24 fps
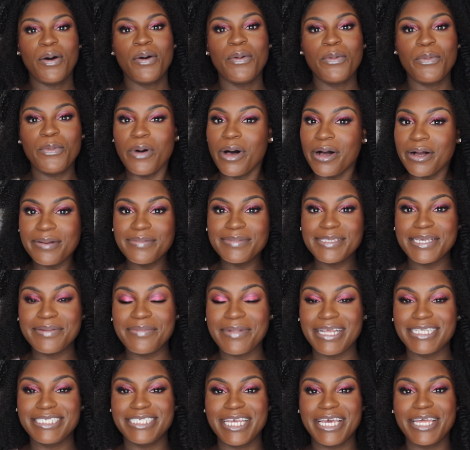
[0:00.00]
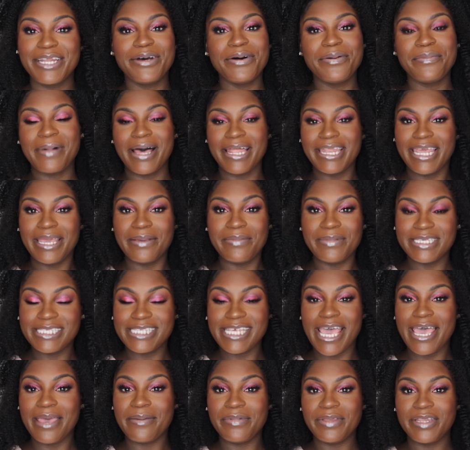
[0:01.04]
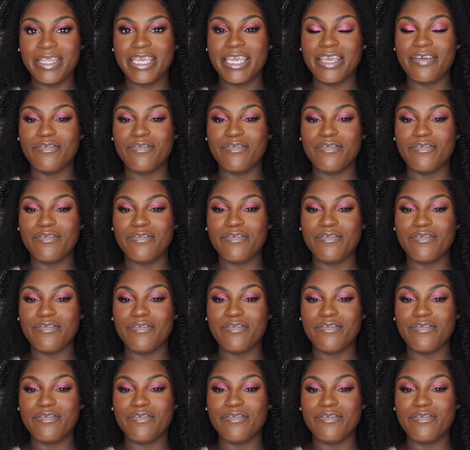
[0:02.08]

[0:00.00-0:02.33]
Welcome to my channel. My name is Ebony.